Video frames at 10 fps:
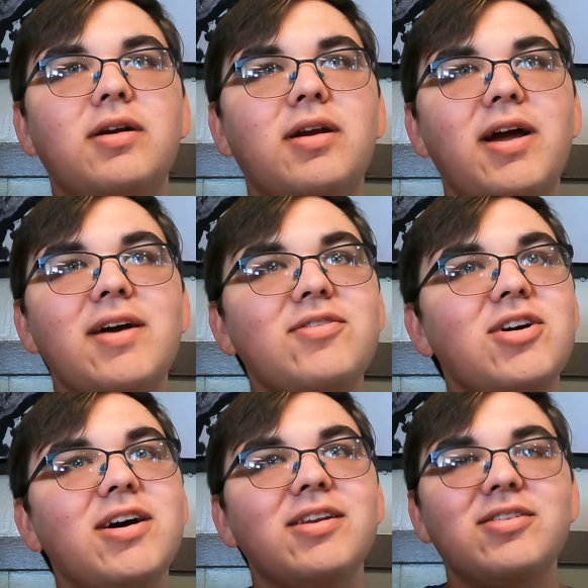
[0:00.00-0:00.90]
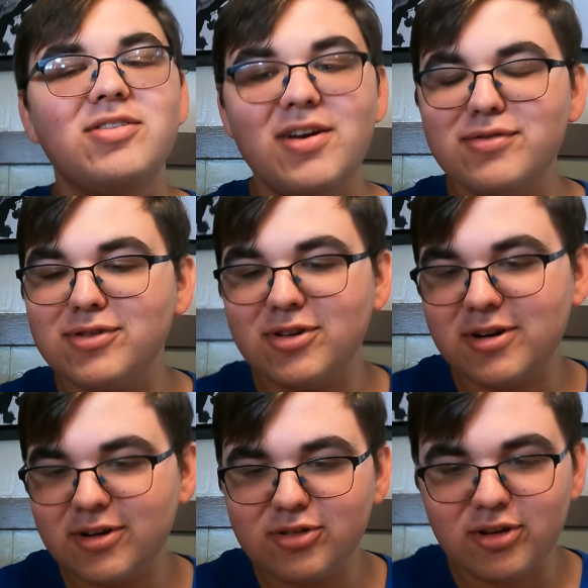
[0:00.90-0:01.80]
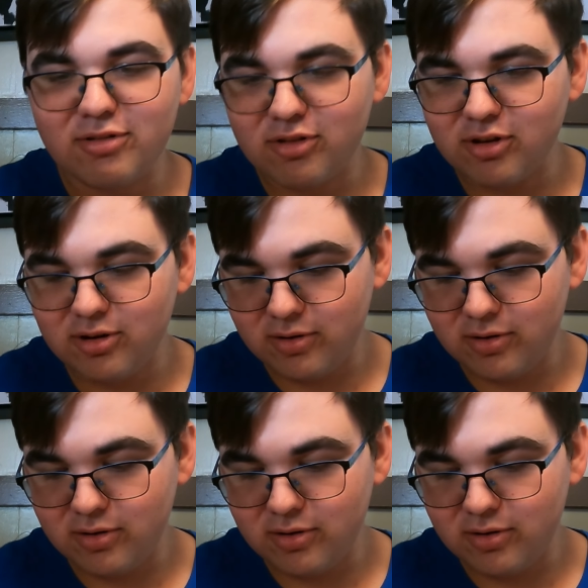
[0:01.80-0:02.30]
I have not. Everything on here sounds good.